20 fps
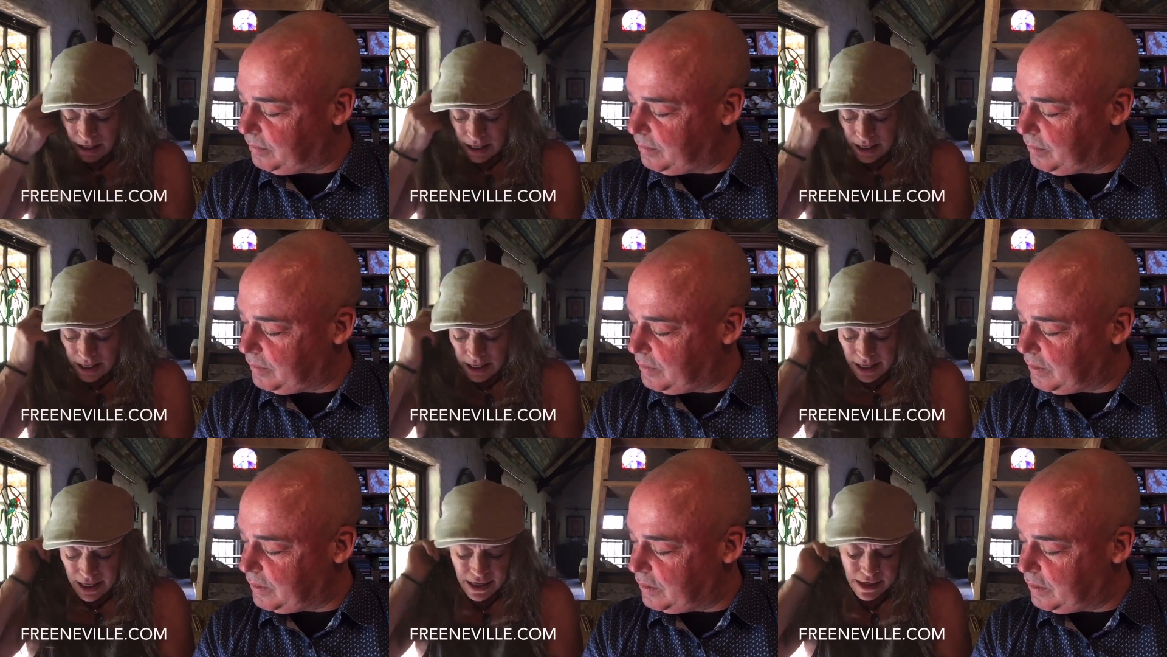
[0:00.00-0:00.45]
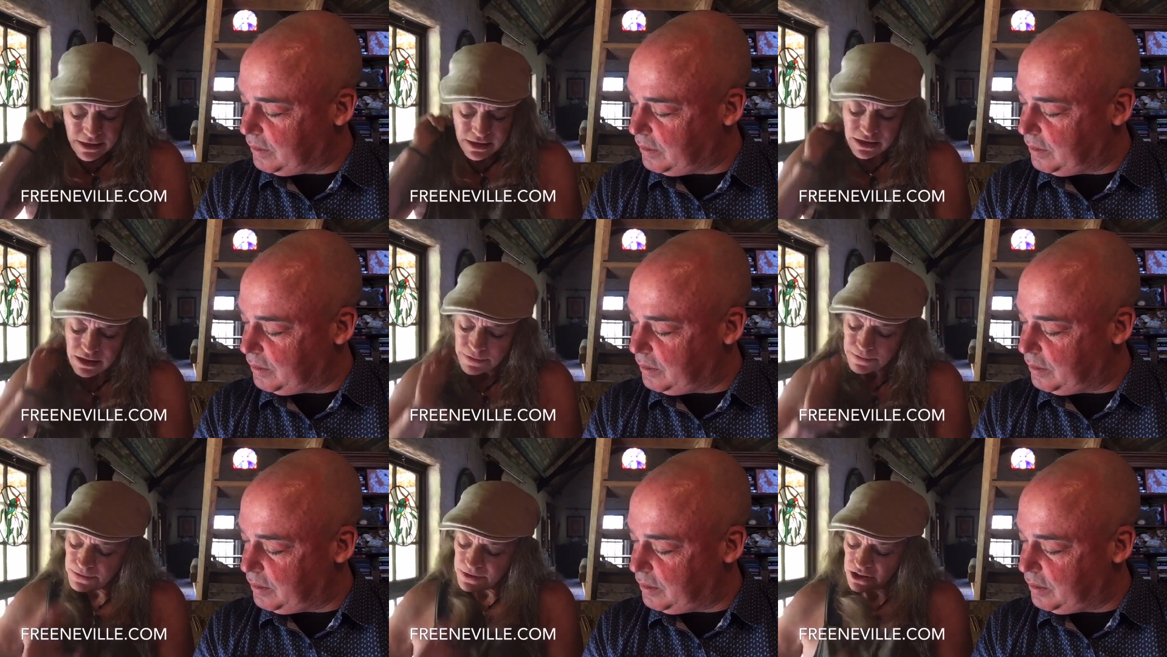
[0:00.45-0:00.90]
Speaker 1: Is the
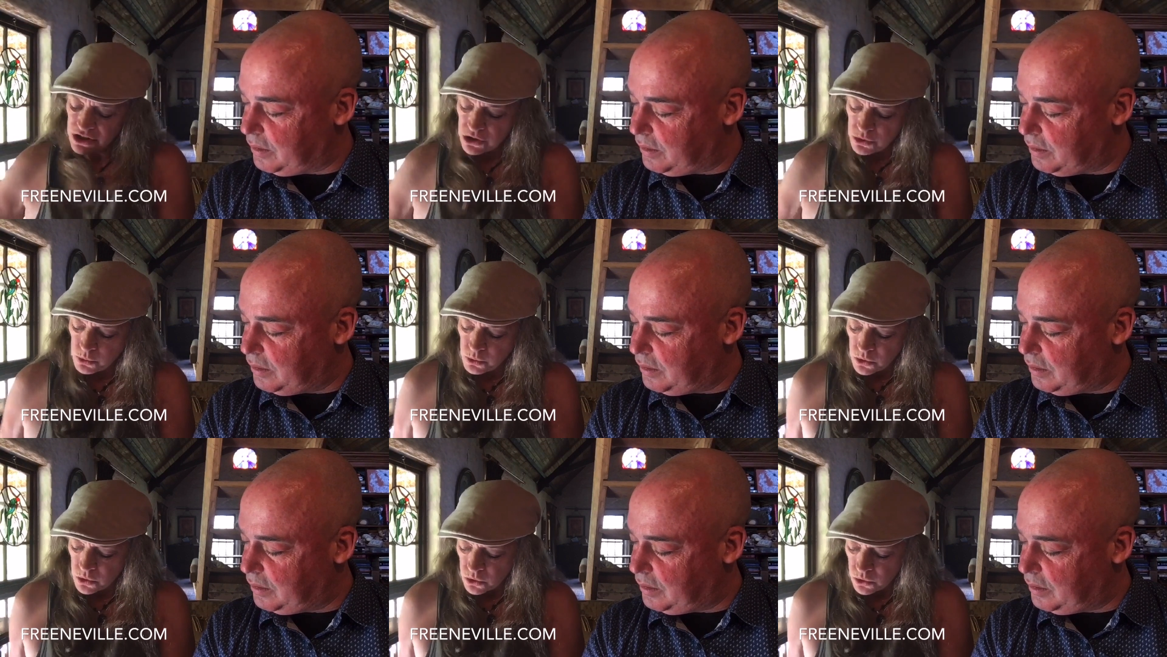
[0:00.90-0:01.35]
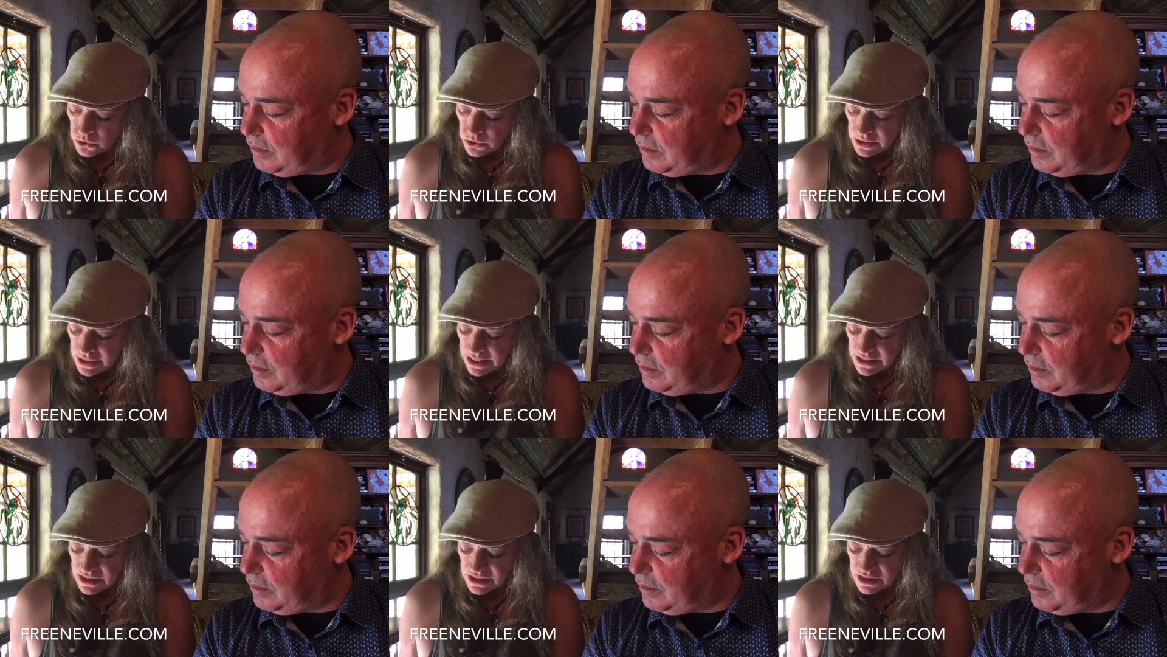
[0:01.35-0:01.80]
visual
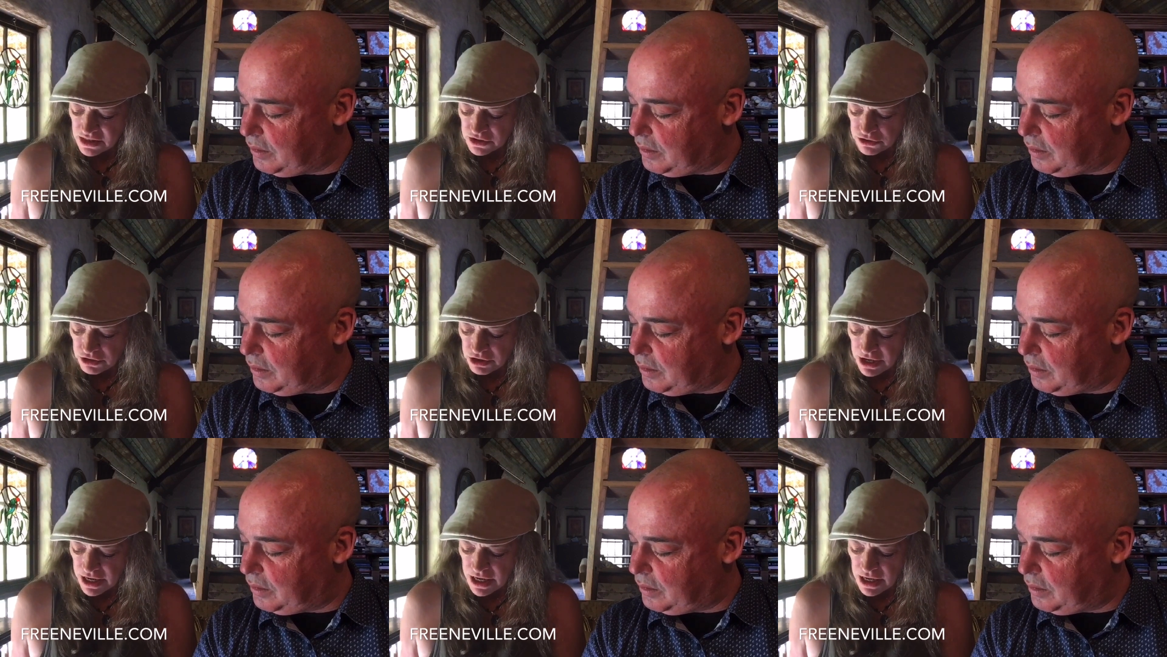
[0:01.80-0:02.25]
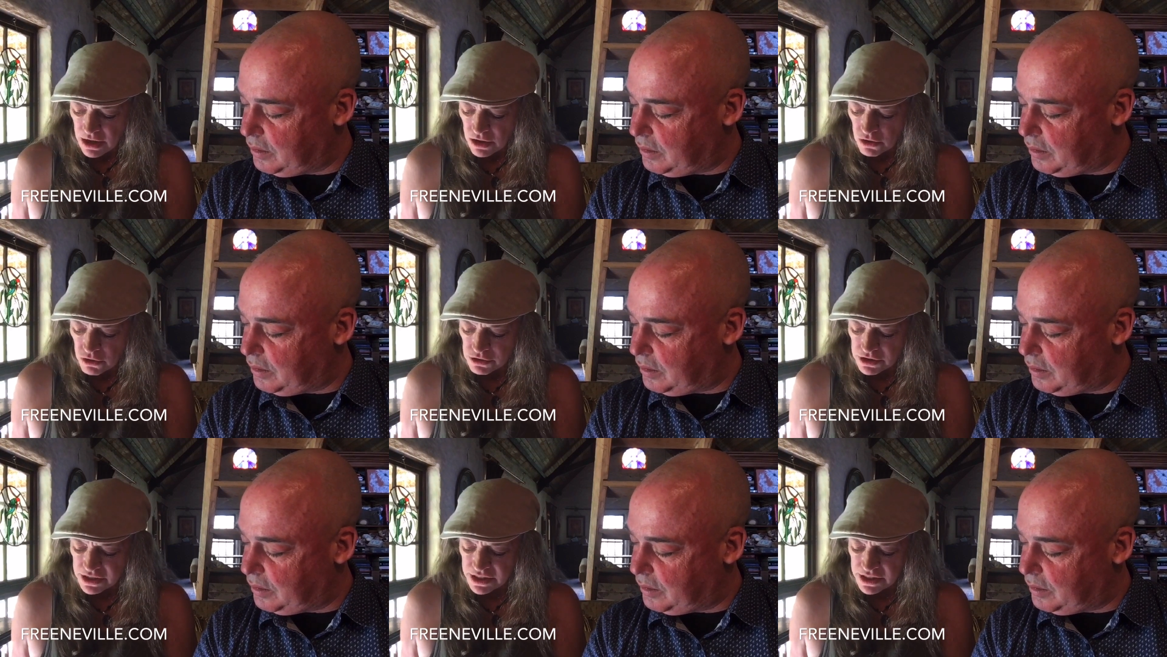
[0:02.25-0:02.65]
necessary or is it